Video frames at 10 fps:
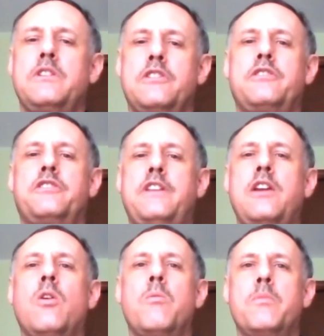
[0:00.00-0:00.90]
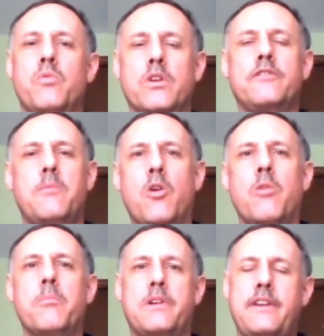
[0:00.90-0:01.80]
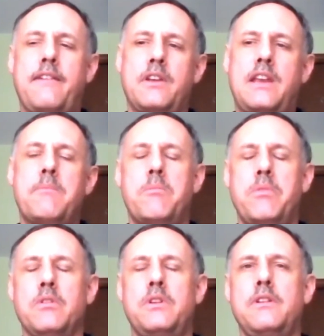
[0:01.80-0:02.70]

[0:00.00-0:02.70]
just to stay home and work from home because I have the capability